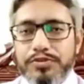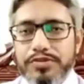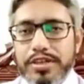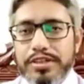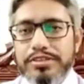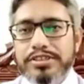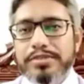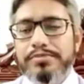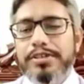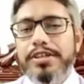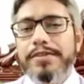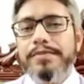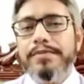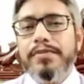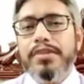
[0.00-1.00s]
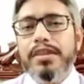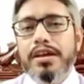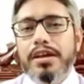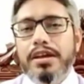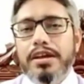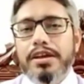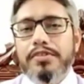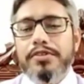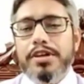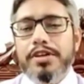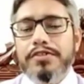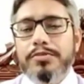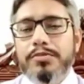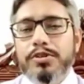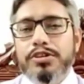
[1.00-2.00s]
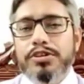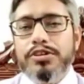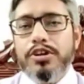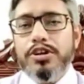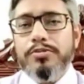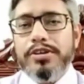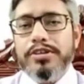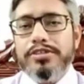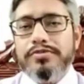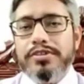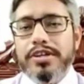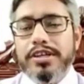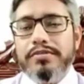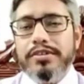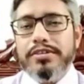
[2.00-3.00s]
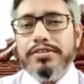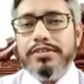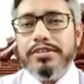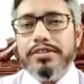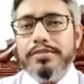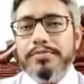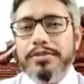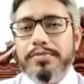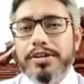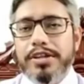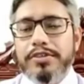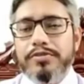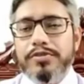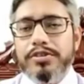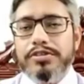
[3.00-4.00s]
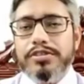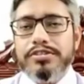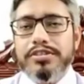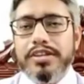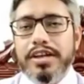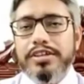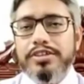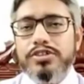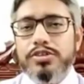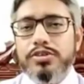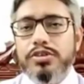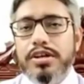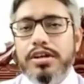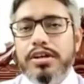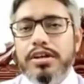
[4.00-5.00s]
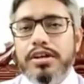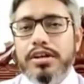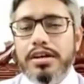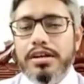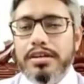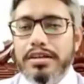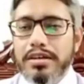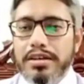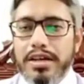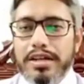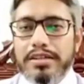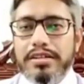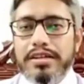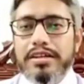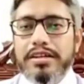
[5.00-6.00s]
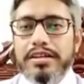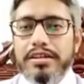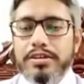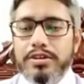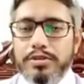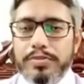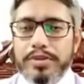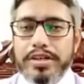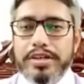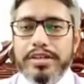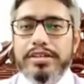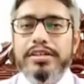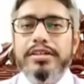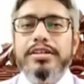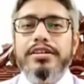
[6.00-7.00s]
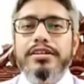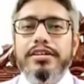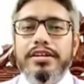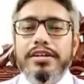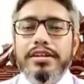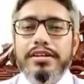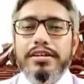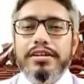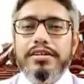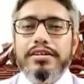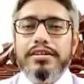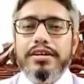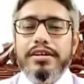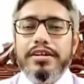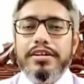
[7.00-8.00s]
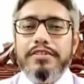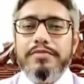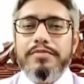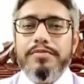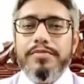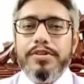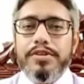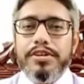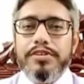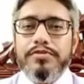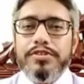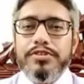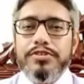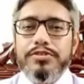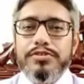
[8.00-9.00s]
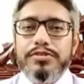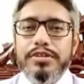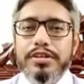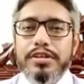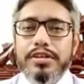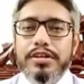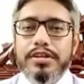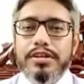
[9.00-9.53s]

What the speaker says: profile summary in one of the model documents when I was preparing for this slideshow. I really like that. I copied it and I have brought it for you.